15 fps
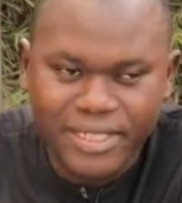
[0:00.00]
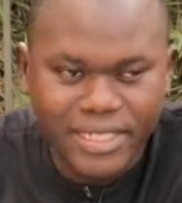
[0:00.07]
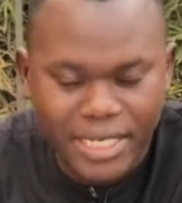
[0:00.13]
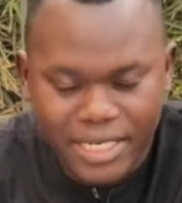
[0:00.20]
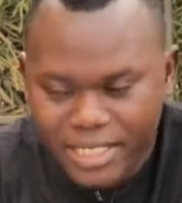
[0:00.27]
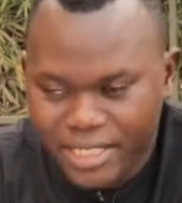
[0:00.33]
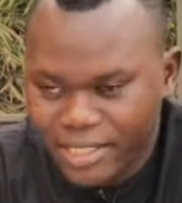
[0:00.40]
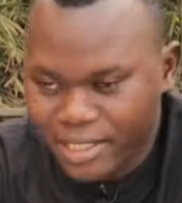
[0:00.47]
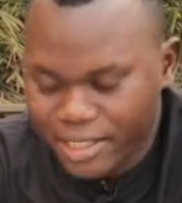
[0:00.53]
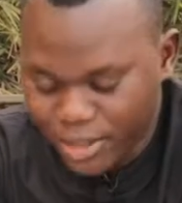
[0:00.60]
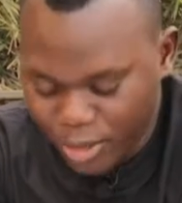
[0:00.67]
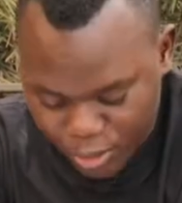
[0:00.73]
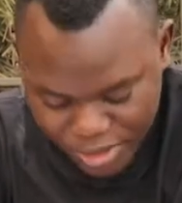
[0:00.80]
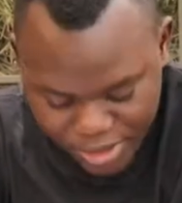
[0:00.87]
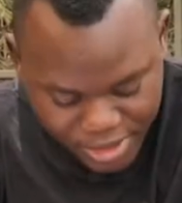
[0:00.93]
currently
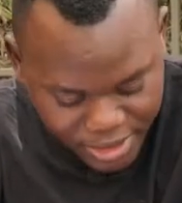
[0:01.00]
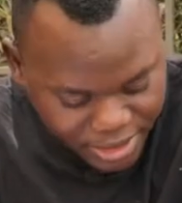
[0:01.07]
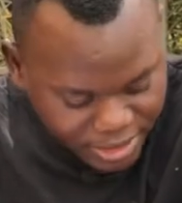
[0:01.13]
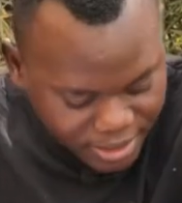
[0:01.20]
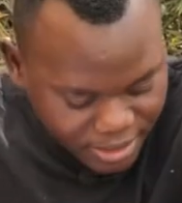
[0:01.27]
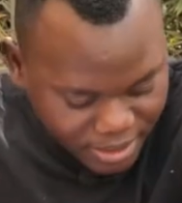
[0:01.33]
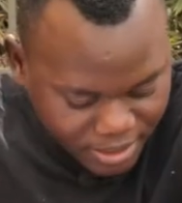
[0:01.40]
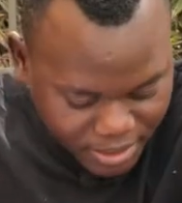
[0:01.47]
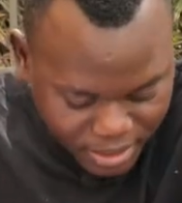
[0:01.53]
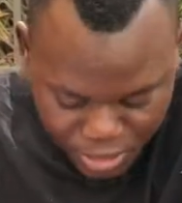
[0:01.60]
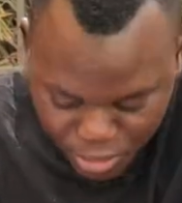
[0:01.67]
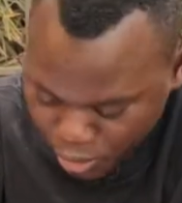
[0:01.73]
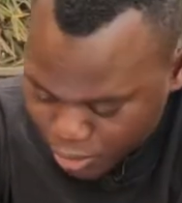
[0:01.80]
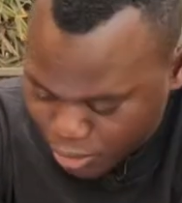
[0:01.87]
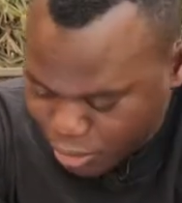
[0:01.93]
hosting the
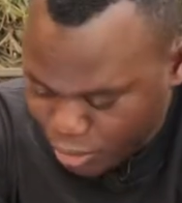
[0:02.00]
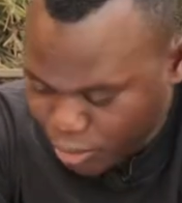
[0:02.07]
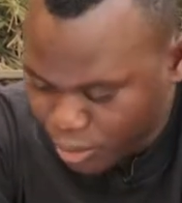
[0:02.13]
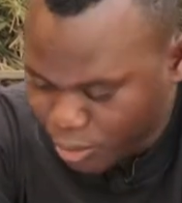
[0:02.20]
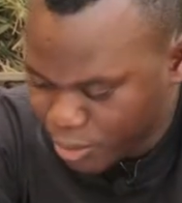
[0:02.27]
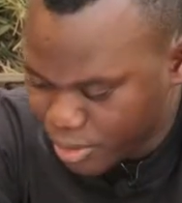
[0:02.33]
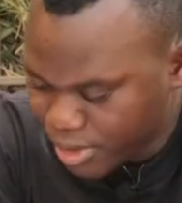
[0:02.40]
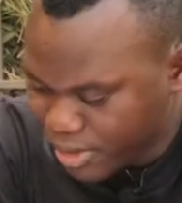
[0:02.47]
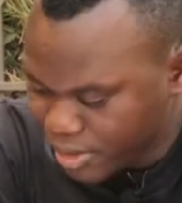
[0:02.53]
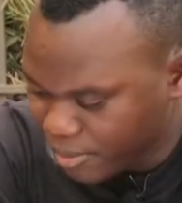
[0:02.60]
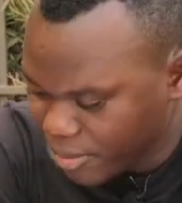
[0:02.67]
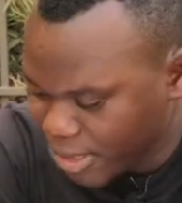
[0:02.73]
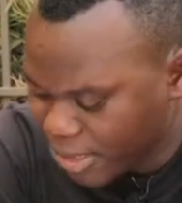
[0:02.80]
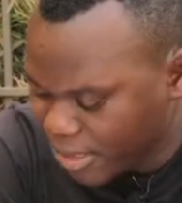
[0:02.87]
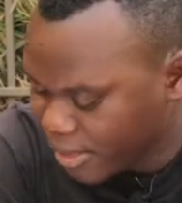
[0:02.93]
talk show with
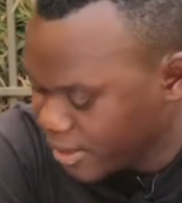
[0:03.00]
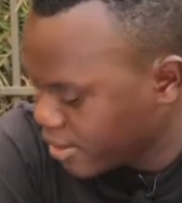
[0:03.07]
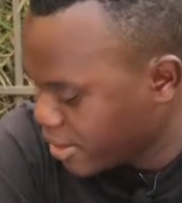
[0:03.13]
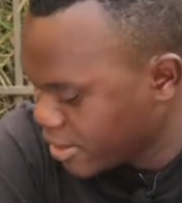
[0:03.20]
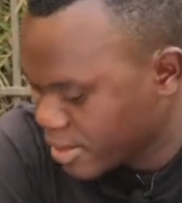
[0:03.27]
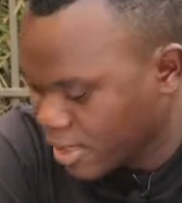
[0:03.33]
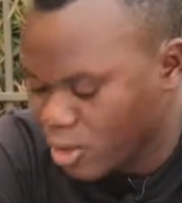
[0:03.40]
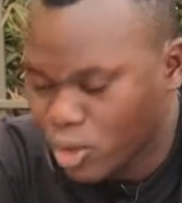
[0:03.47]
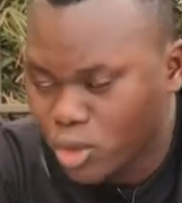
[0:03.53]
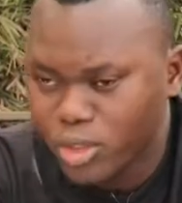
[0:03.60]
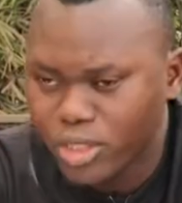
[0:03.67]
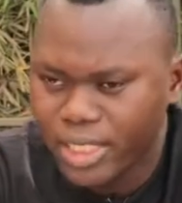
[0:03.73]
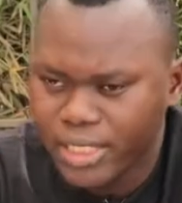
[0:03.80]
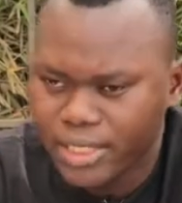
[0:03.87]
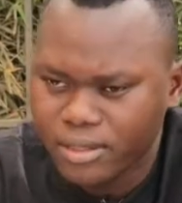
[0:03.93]
Simy Kenya, that is an
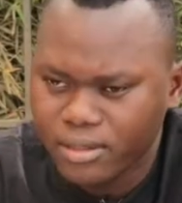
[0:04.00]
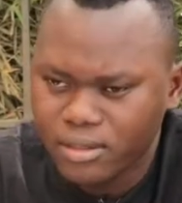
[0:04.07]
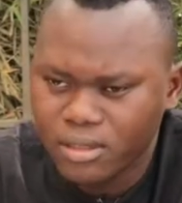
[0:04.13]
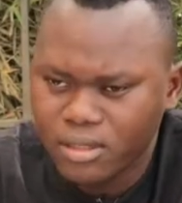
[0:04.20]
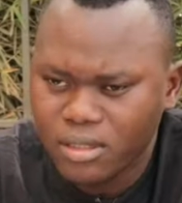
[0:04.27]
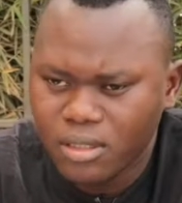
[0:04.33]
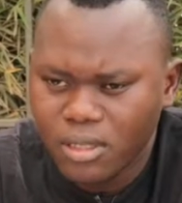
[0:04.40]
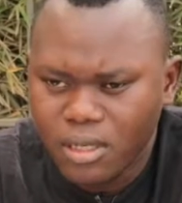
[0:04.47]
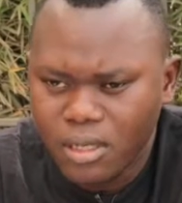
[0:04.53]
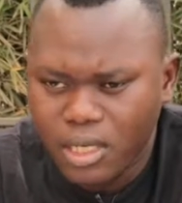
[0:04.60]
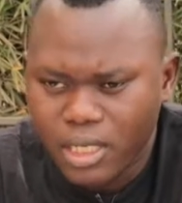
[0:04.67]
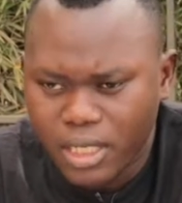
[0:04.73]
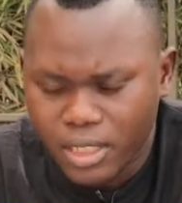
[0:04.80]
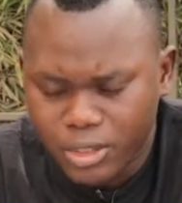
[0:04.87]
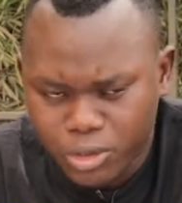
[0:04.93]
online
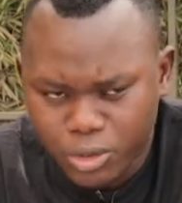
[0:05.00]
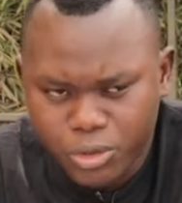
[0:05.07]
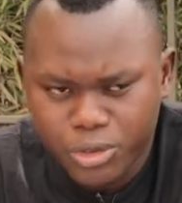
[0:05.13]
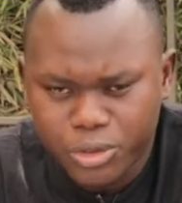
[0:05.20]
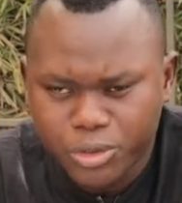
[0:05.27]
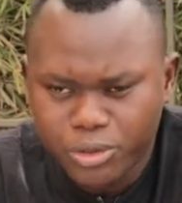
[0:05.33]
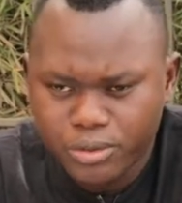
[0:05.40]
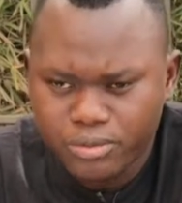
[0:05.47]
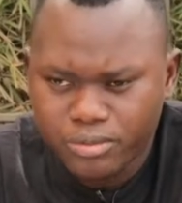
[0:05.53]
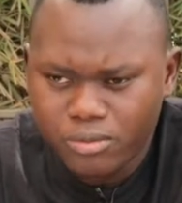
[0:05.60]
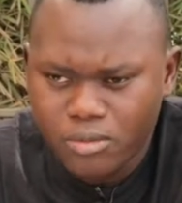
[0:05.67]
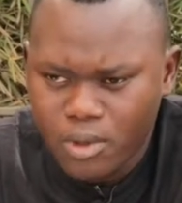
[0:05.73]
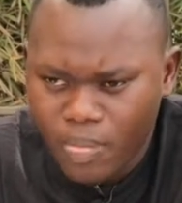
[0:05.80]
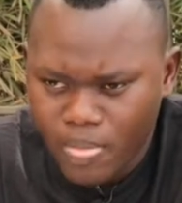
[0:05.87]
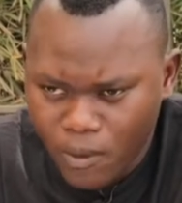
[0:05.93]
talk show,
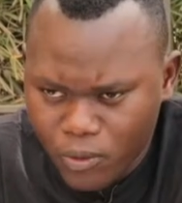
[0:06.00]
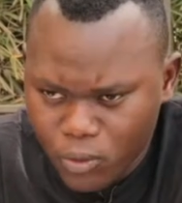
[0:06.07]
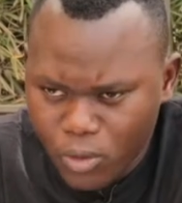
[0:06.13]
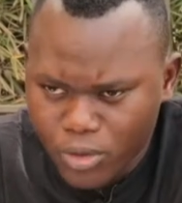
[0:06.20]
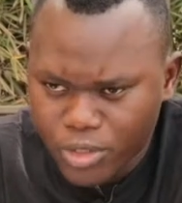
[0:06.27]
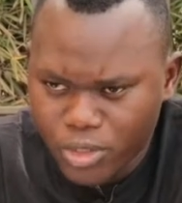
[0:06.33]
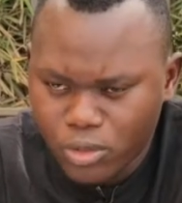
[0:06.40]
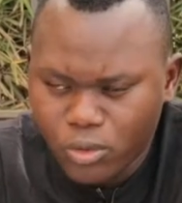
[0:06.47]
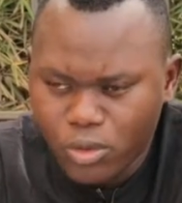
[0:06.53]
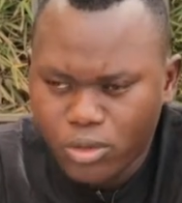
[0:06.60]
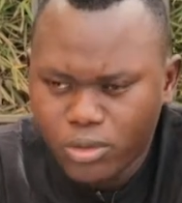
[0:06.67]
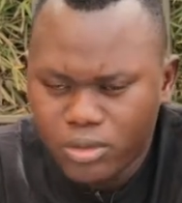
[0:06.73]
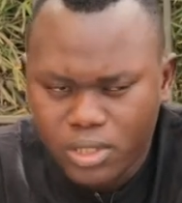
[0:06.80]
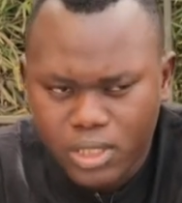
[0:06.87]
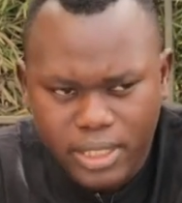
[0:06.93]
Thuondi
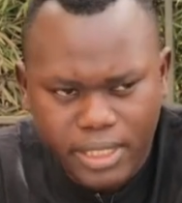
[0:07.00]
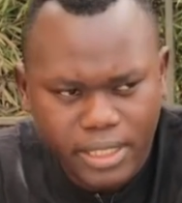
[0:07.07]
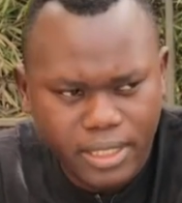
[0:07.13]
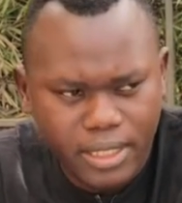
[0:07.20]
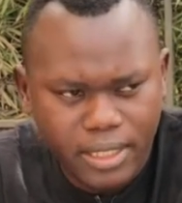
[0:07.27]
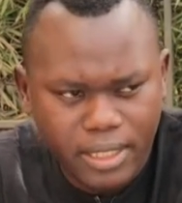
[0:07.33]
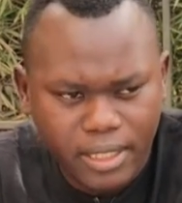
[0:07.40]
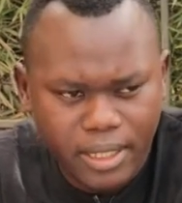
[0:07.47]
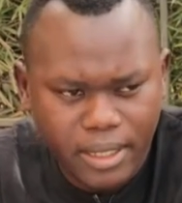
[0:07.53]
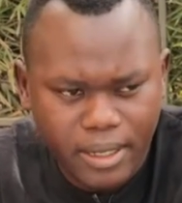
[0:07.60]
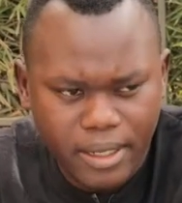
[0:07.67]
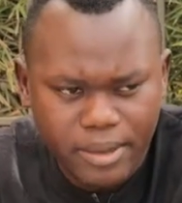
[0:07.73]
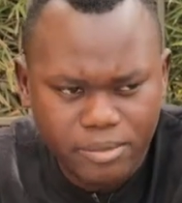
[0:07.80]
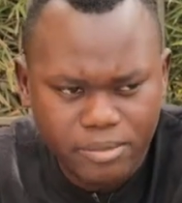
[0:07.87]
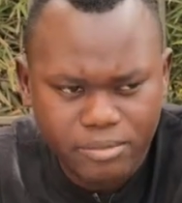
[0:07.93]
Luo, and
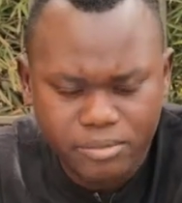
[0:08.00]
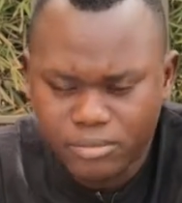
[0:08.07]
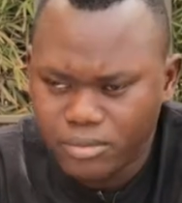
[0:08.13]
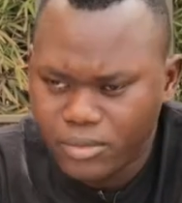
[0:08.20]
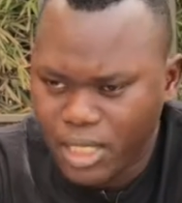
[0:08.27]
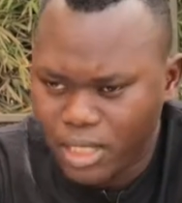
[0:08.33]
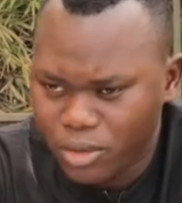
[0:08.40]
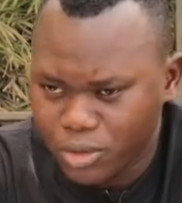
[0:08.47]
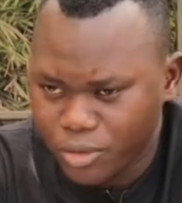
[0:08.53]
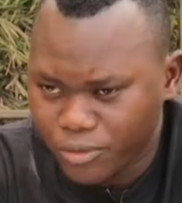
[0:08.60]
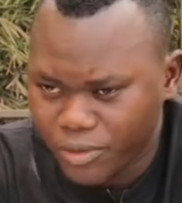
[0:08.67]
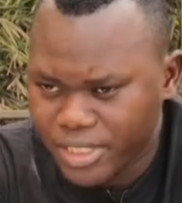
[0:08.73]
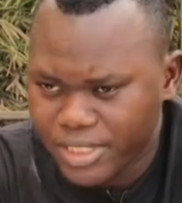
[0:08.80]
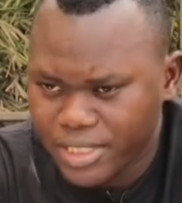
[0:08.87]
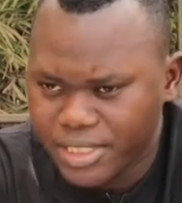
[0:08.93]
a lot of
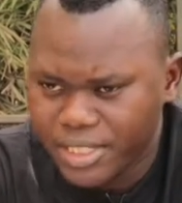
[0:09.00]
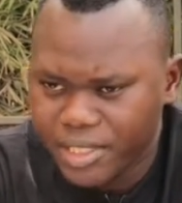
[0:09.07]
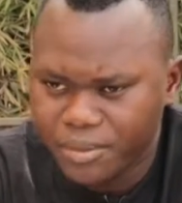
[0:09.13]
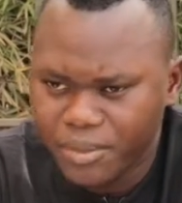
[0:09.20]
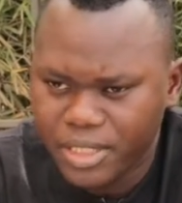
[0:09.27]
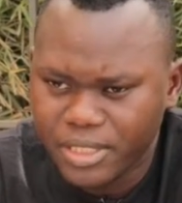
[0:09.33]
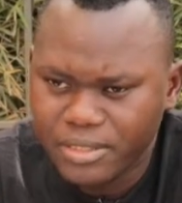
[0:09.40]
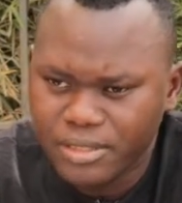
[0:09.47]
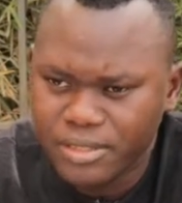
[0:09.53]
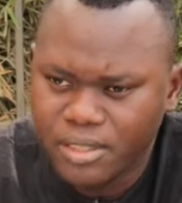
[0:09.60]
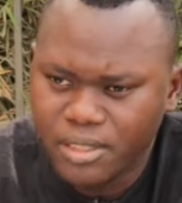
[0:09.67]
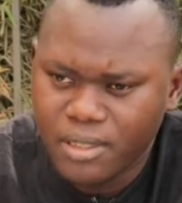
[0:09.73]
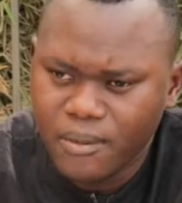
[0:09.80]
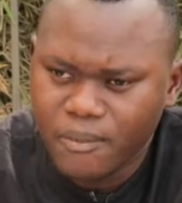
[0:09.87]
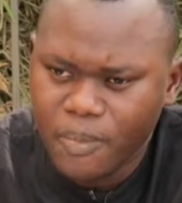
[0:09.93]
entertainment
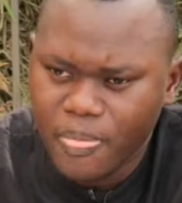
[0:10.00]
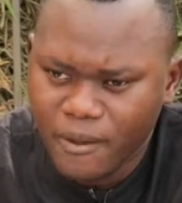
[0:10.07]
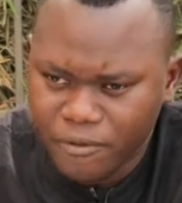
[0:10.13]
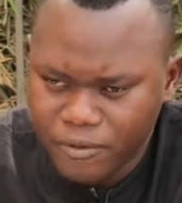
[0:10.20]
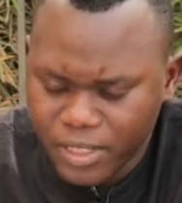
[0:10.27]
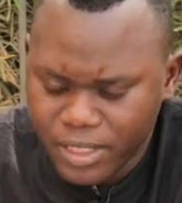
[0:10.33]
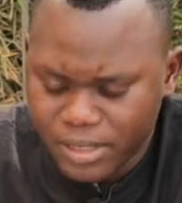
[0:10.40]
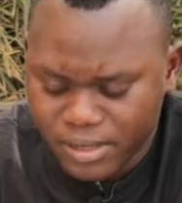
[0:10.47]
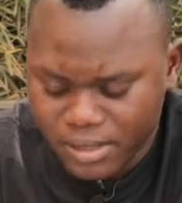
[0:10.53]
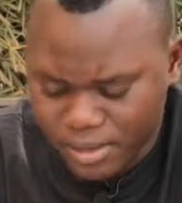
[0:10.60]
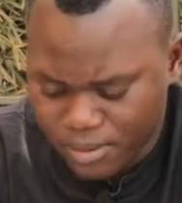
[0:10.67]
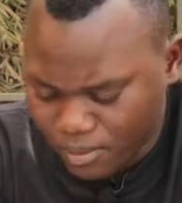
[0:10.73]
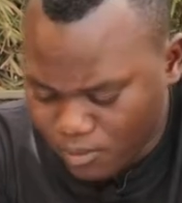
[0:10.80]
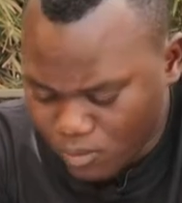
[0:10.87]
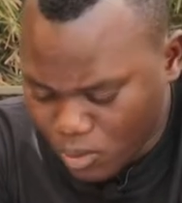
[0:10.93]
events.
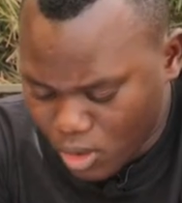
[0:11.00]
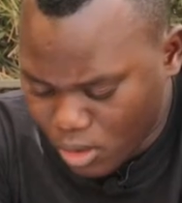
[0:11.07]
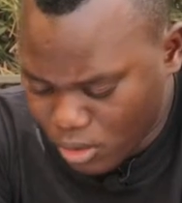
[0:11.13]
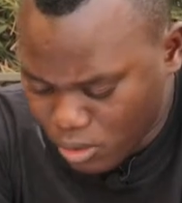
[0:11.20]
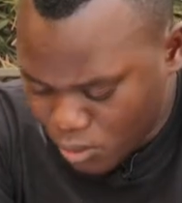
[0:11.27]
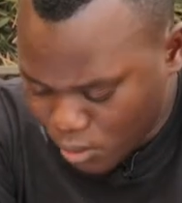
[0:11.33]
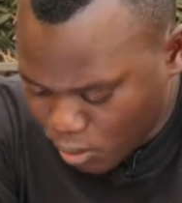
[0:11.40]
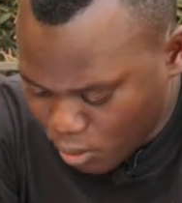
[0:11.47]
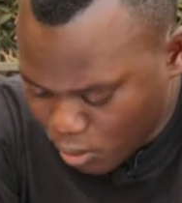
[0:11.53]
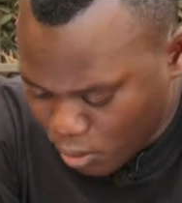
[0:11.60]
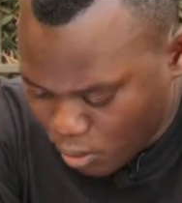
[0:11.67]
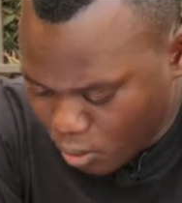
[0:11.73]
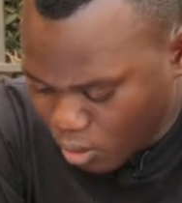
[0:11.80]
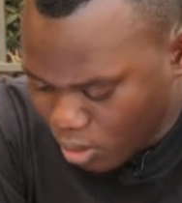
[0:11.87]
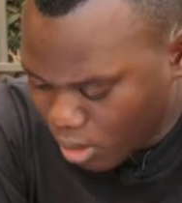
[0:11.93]

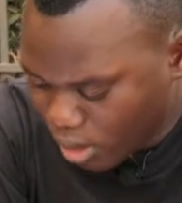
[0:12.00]
So